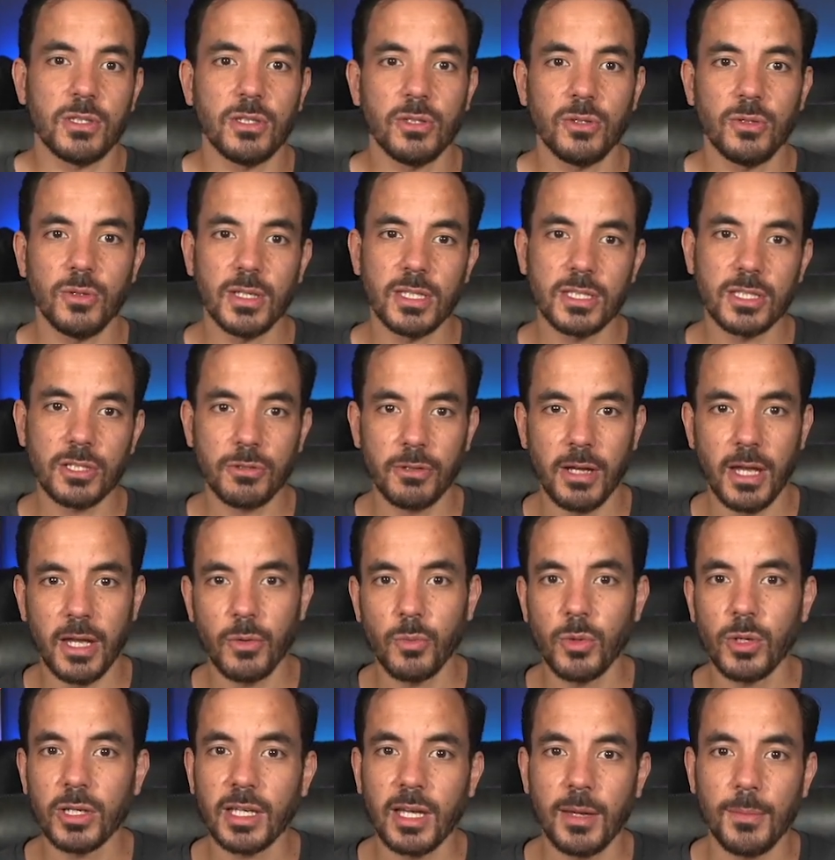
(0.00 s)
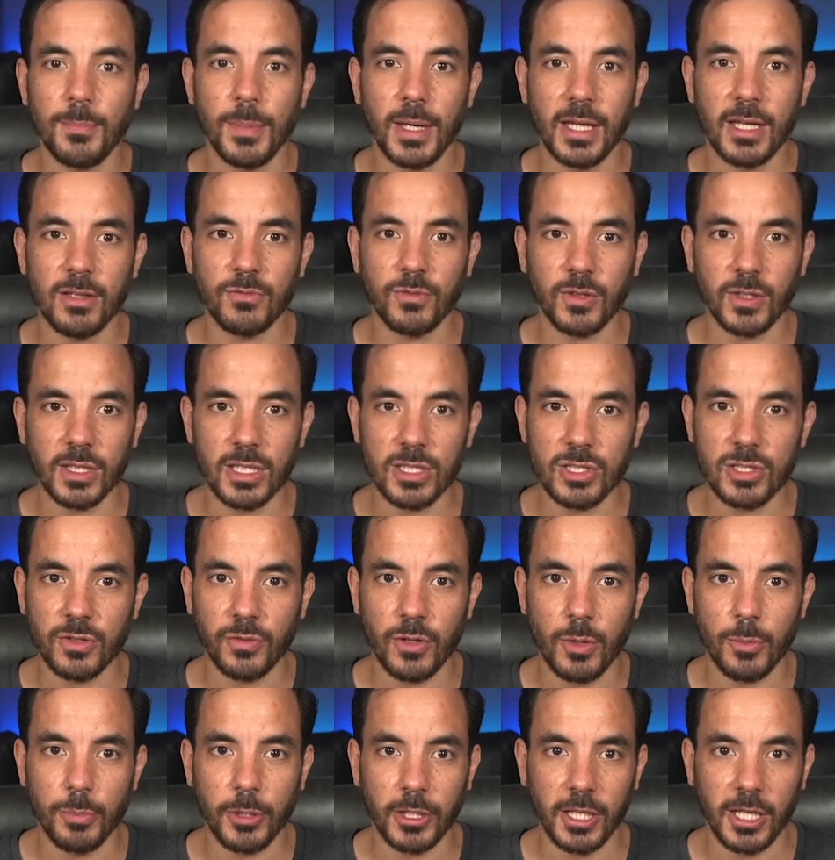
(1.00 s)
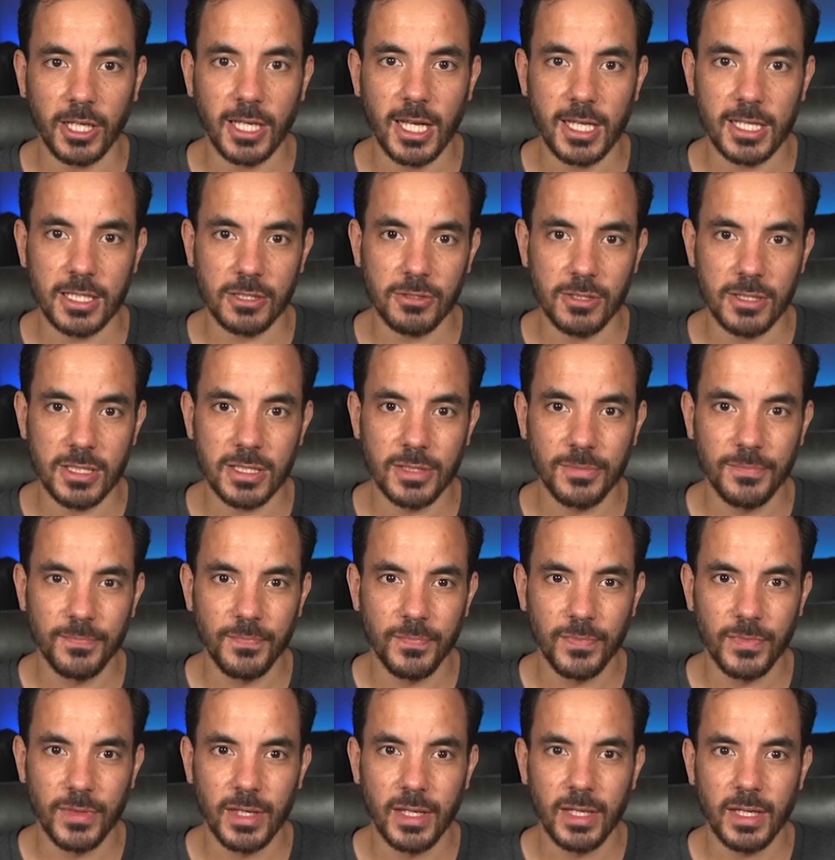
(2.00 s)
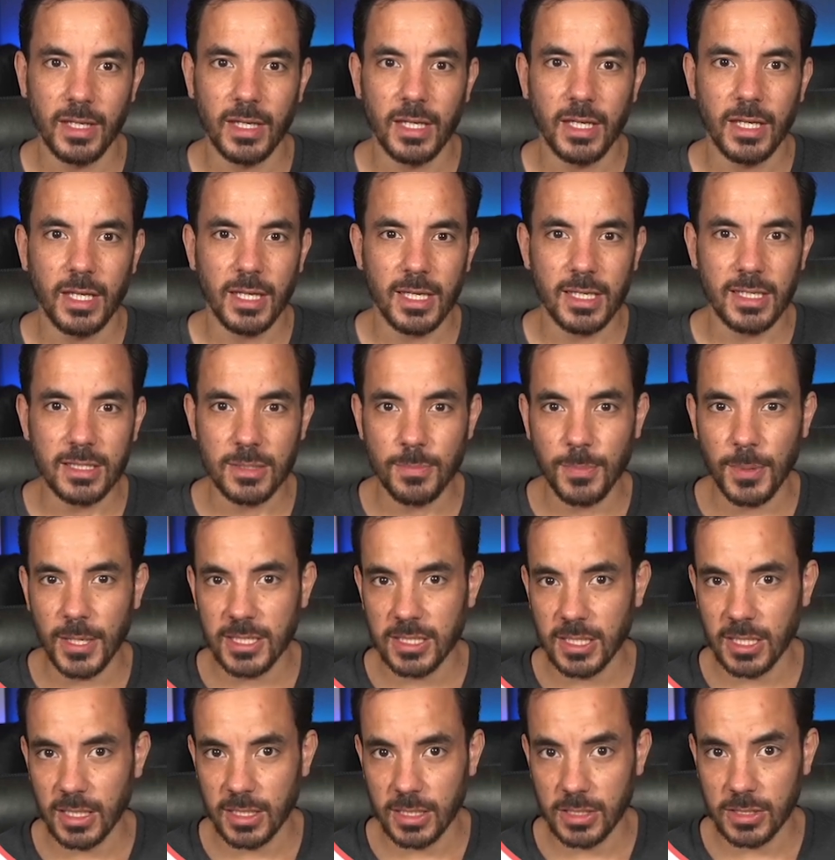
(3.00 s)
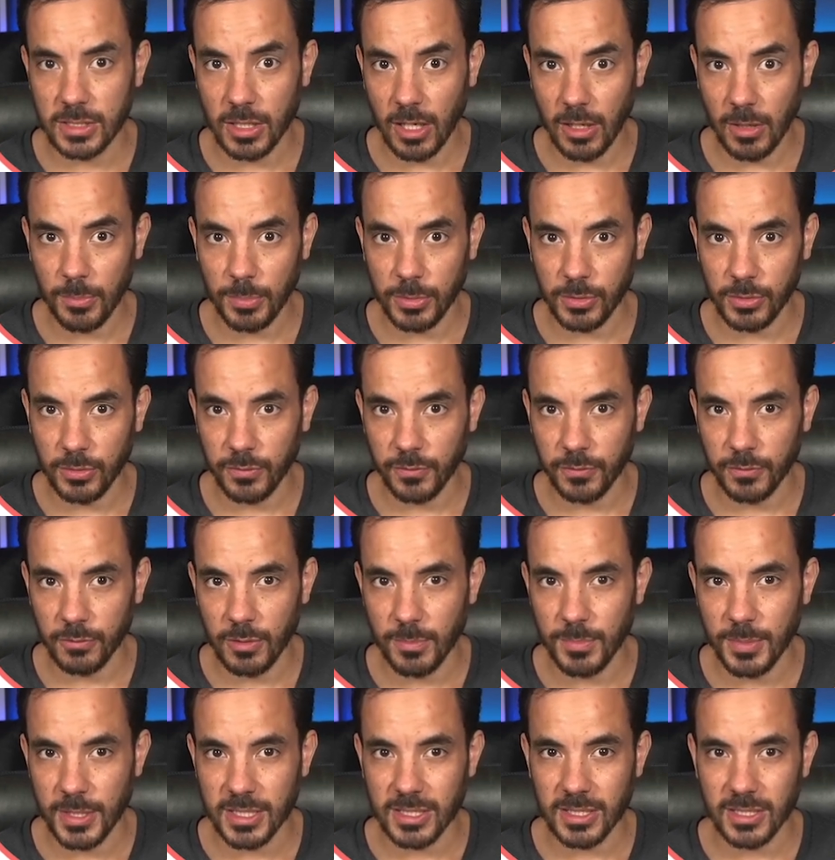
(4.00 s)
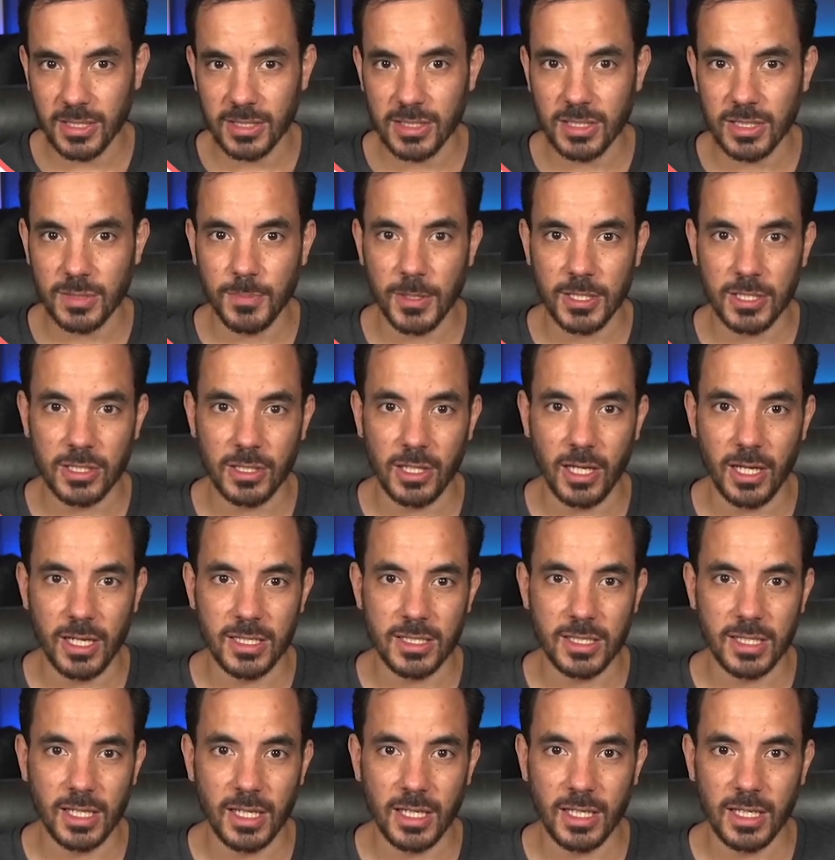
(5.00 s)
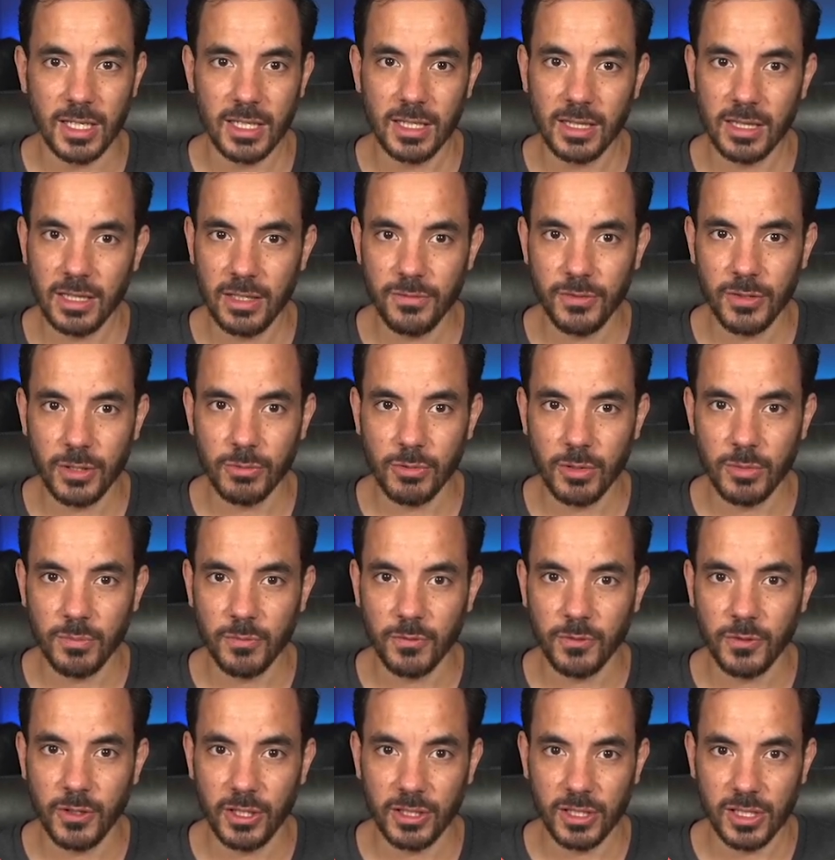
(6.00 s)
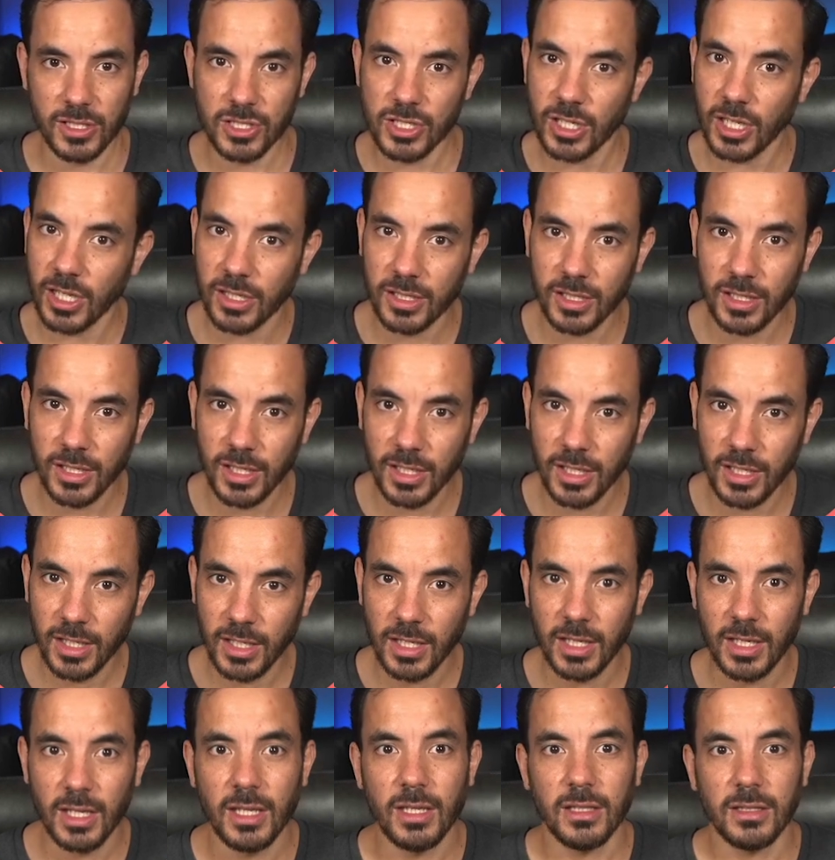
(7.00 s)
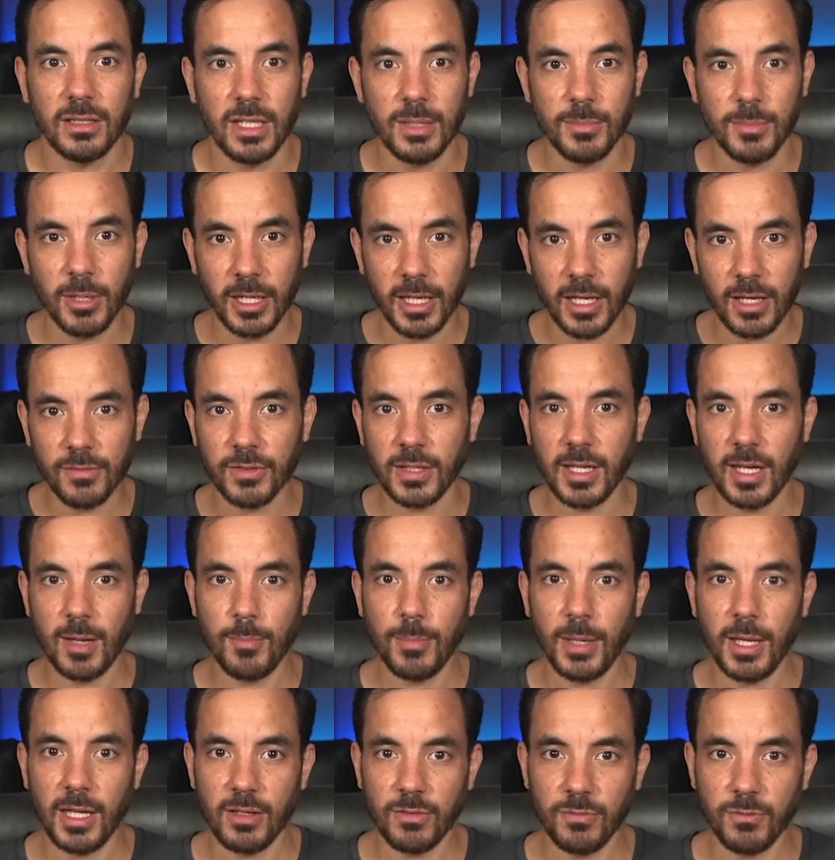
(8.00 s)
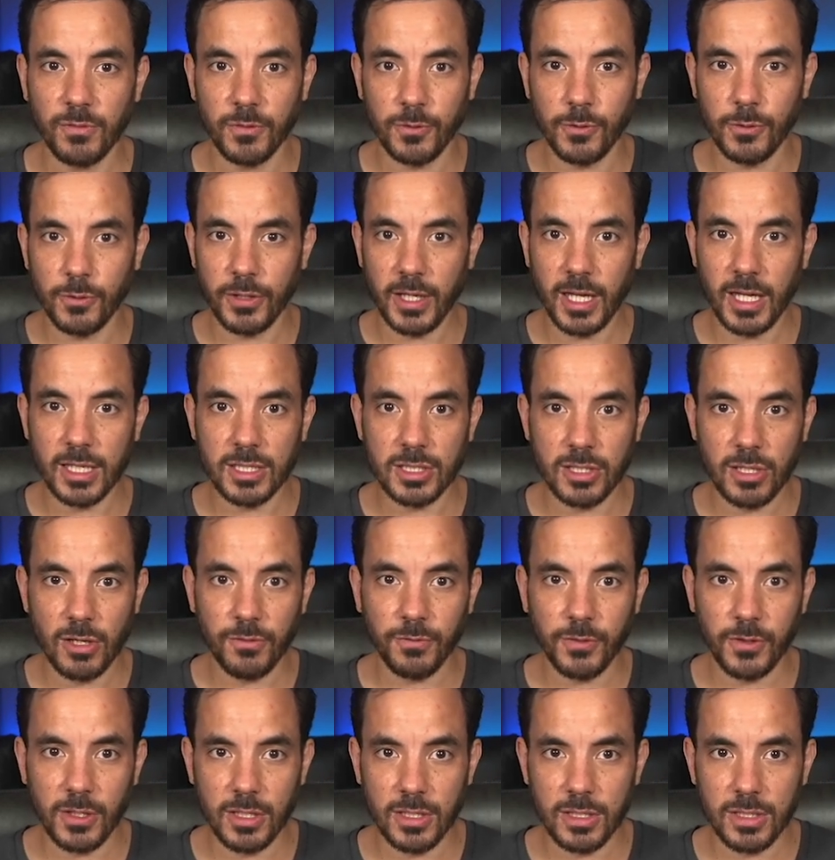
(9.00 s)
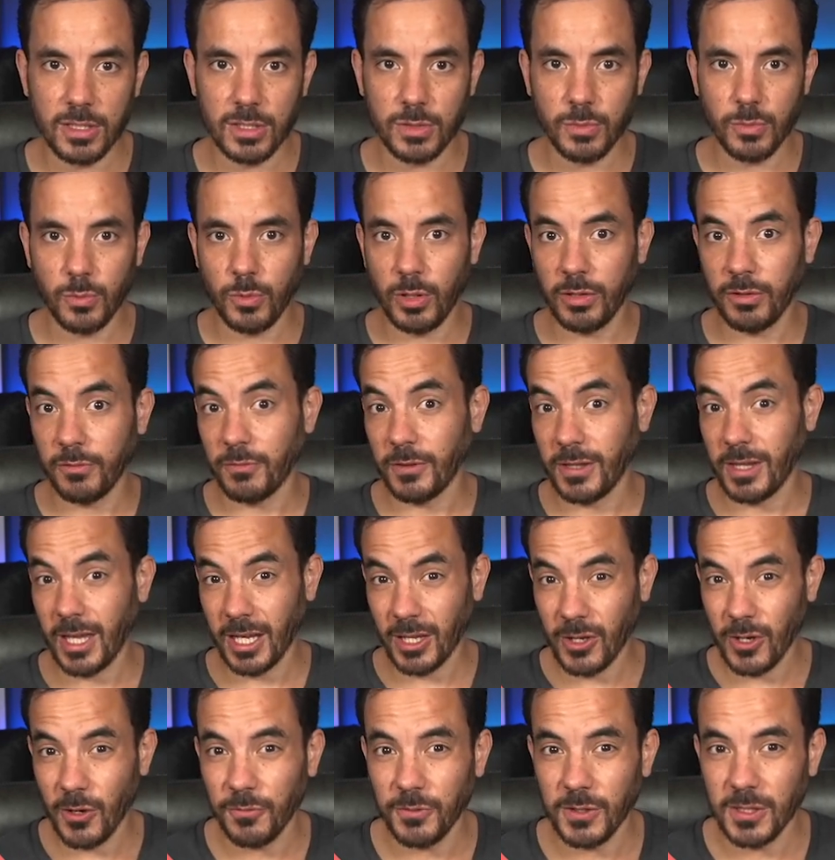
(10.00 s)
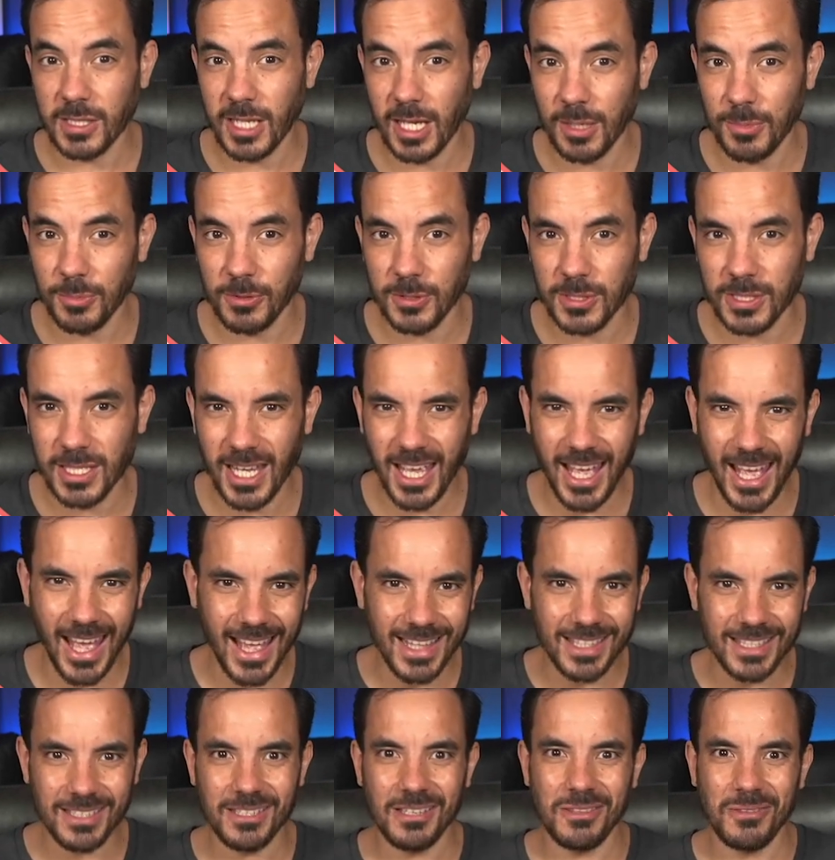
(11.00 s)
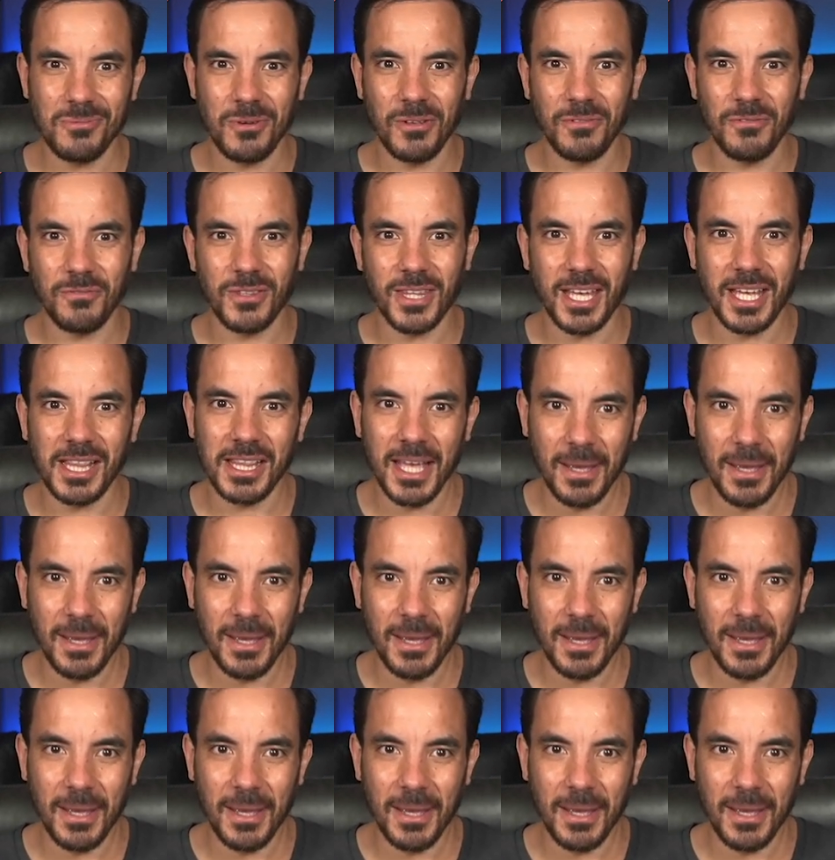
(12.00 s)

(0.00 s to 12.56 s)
do is create one campaign for each of your product categories. Here's a basic example for a business specializing in living room furniture. They might have a campaign for their sofas, one for their coffee tables, and another one for their